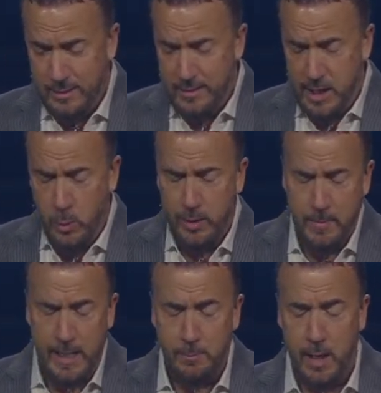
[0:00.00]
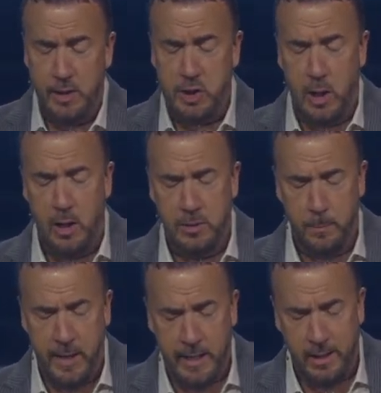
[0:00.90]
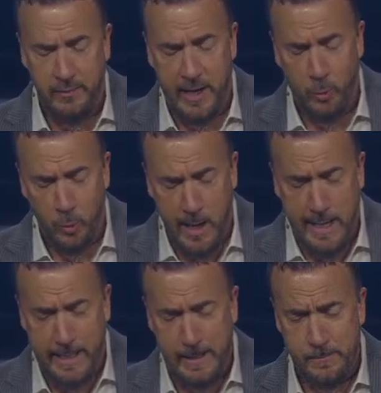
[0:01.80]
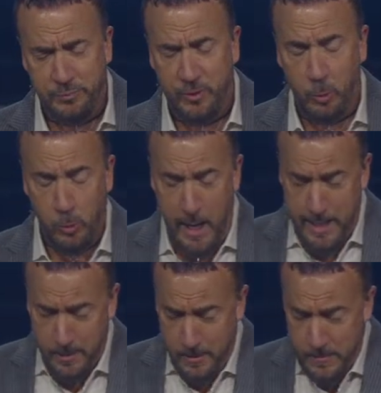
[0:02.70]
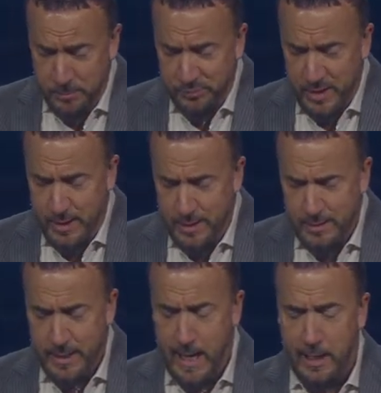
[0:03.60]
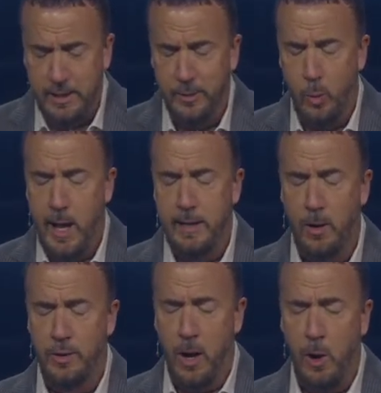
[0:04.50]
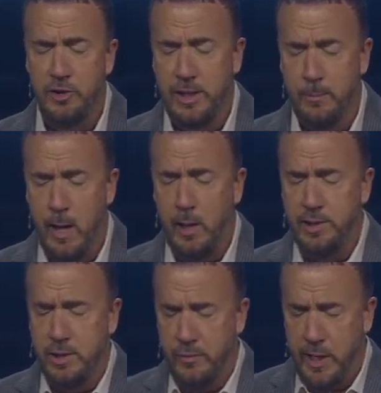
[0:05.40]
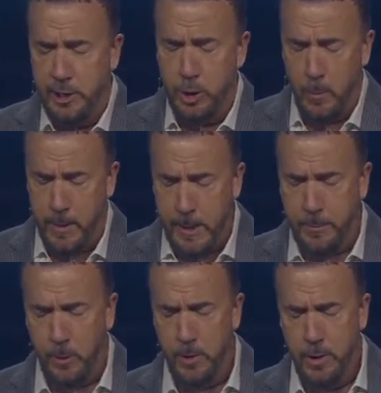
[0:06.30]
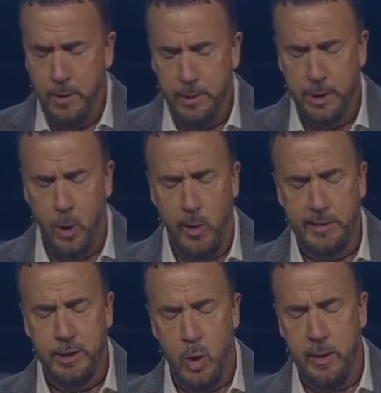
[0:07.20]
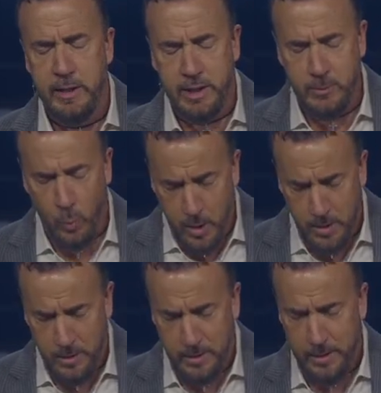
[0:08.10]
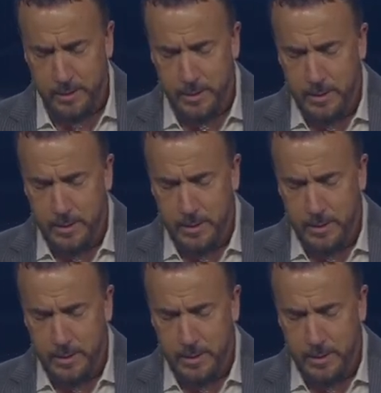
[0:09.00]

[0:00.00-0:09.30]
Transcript: that You would make my tongue the pen of a ready writer, that I could write on the hearts and minds of these Your people Your anointed word,